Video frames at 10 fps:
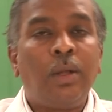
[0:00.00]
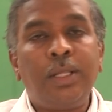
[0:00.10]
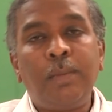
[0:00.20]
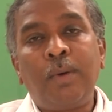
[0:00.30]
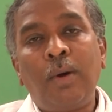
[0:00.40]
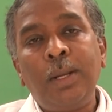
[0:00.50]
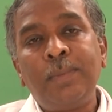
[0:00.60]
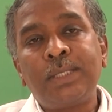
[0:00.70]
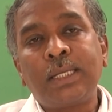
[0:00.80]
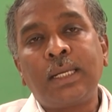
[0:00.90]
The
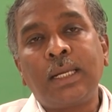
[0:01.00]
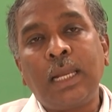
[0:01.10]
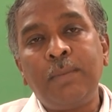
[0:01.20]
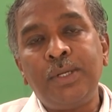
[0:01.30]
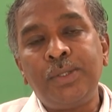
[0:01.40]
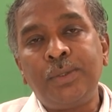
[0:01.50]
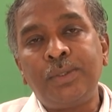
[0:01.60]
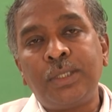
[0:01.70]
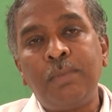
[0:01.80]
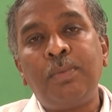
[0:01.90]
polyps can be due to
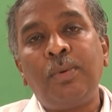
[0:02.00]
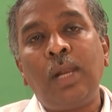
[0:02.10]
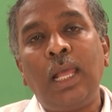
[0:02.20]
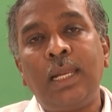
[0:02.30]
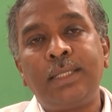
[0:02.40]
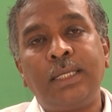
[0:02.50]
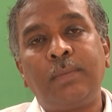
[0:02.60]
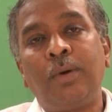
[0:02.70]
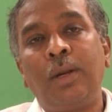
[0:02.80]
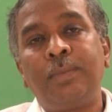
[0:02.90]
simple
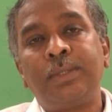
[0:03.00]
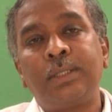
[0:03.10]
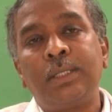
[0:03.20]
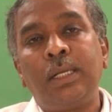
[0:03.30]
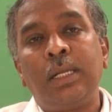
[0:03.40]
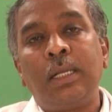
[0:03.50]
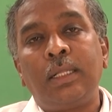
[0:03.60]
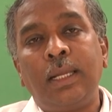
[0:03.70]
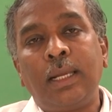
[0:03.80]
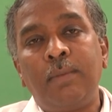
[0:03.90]
allergic polyps.
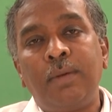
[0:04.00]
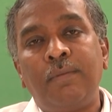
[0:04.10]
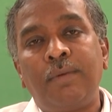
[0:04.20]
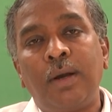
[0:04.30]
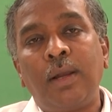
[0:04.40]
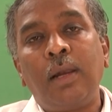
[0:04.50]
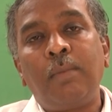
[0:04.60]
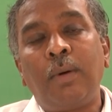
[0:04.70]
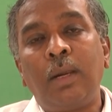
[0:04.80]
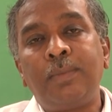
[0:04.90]
They can be fungal
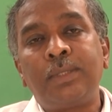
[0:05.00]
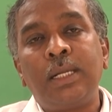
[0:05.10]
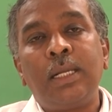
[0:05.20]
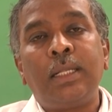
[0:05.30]
polyps.